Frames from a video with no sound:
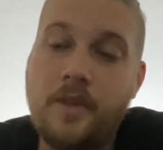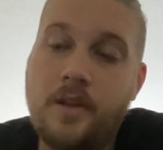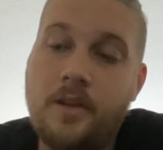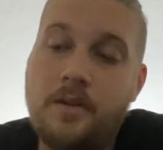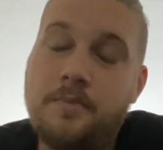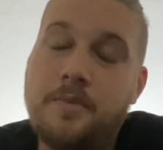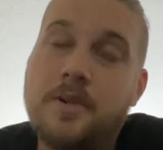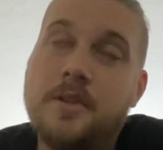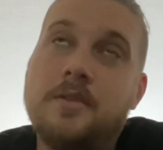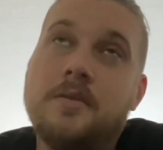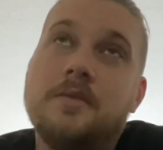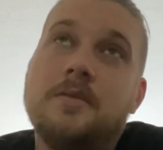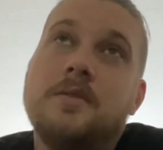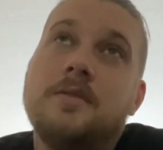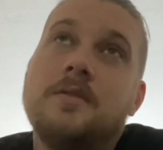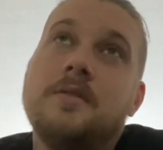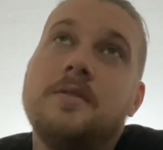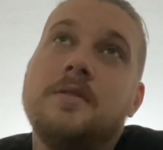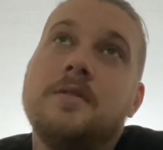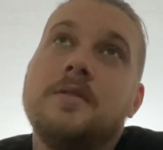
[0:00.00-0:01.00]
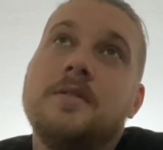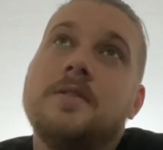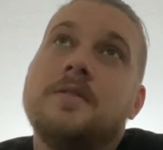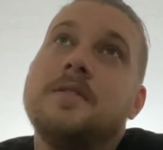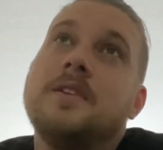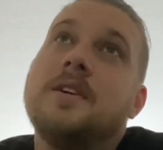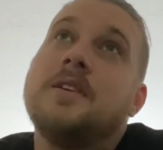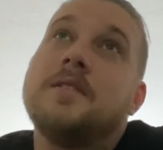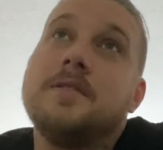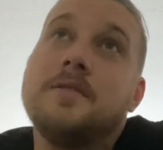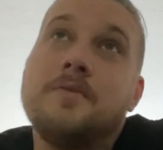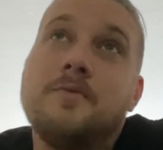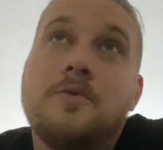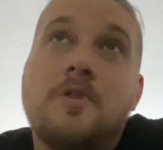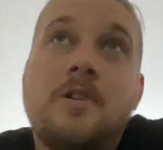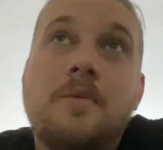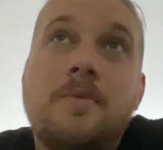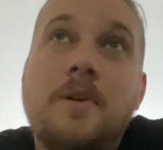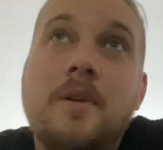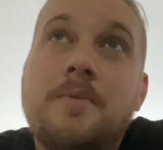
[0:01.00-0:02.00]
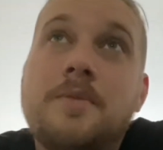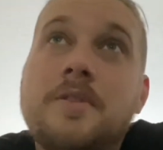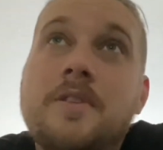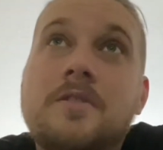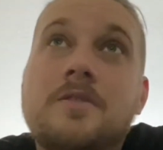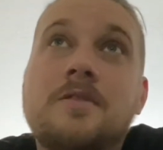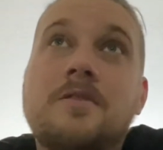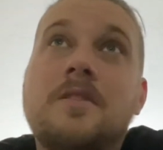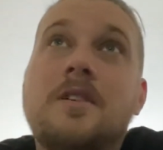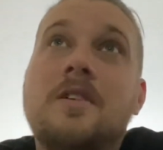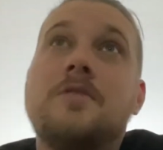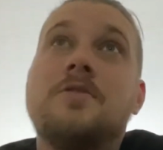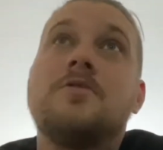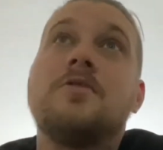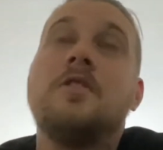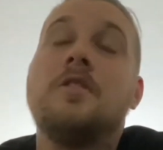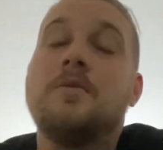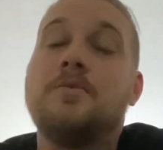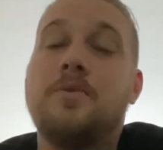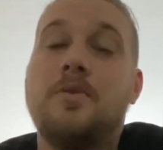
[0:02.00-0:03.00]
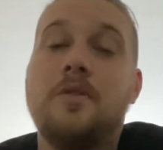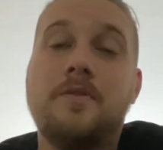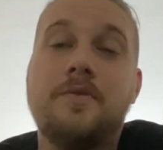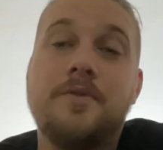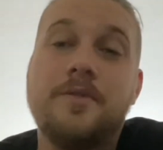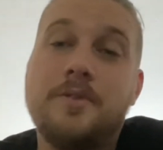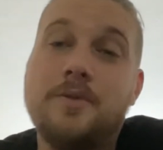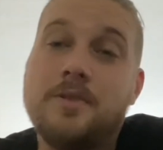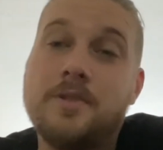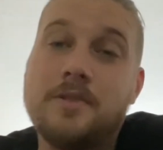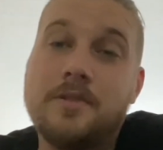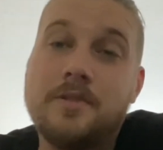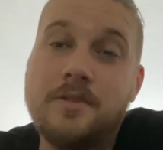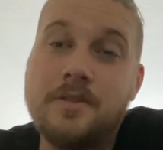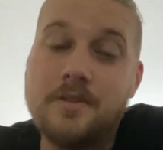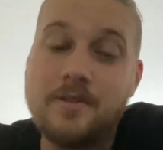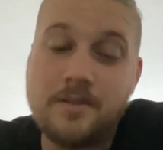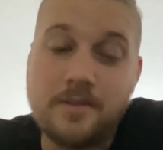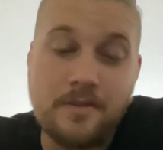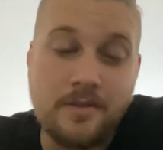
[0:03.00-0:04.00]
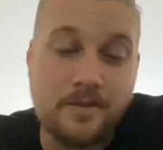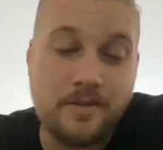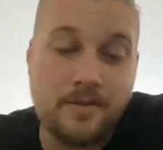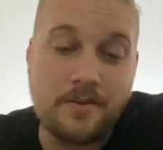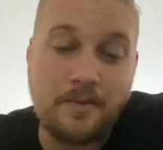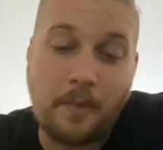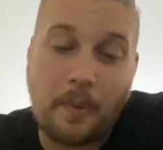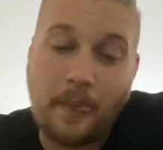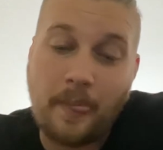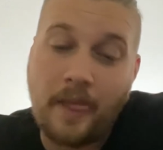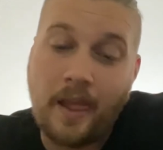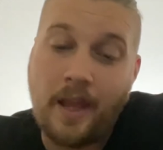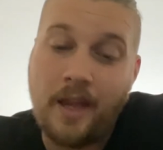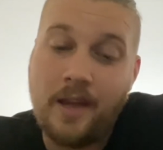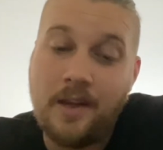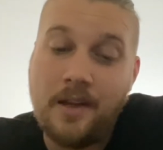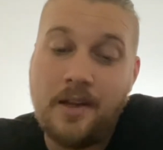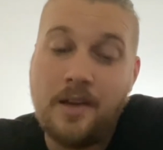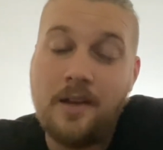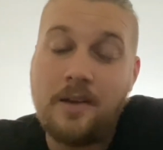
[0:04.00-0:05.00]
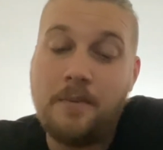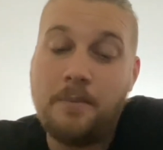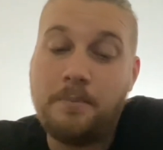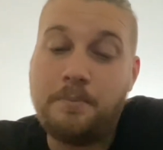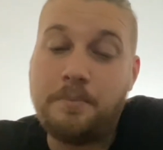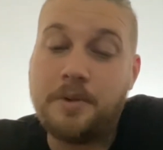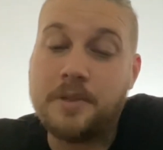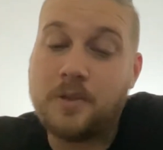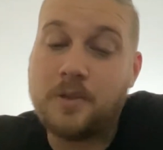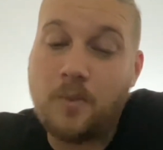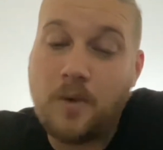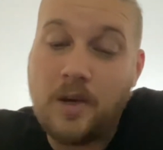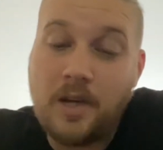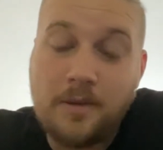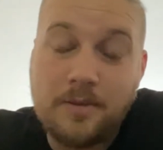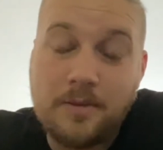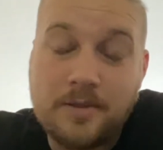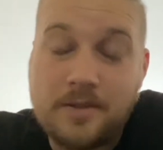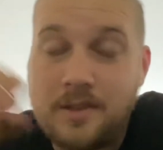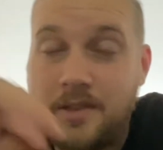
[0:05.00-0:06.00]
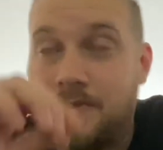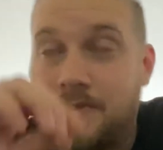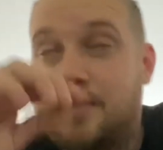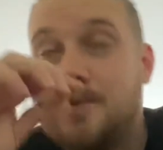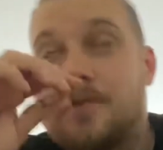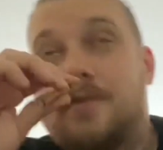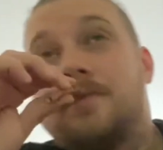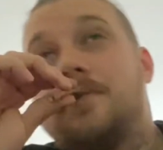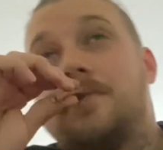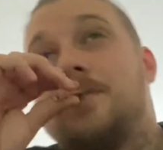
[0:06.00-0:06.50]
But it's not, running back position is not a strong point for USC this season. But the wide receivers,